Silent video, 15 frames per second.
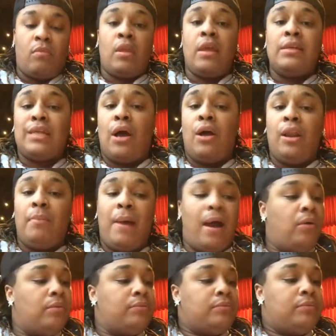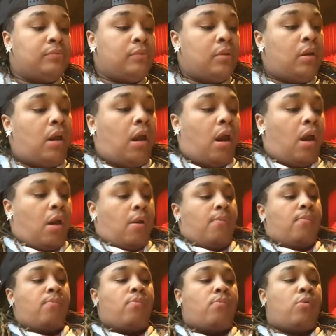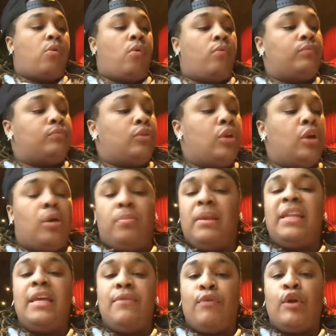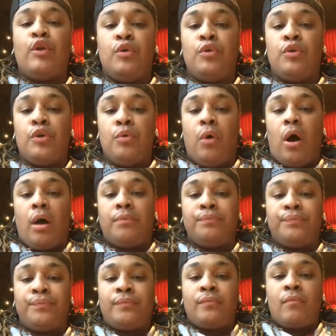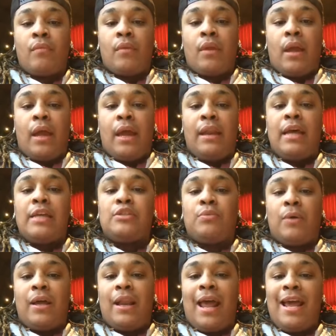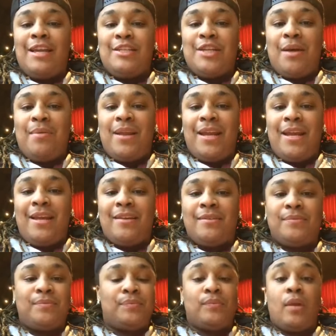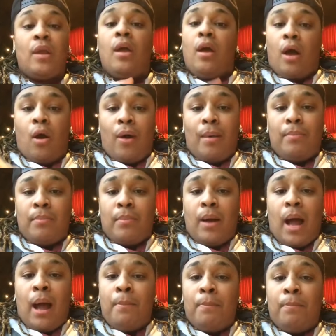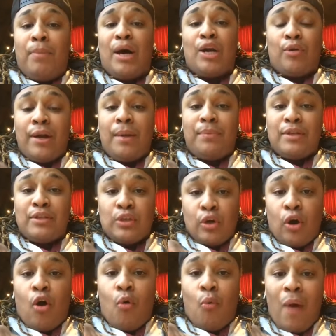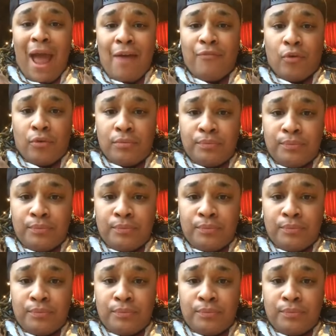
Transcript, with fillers: It's all about, um, you know, believing who you are, and that's what. Hey, Germany oh, I'm, I'm buttering up this good old waffle.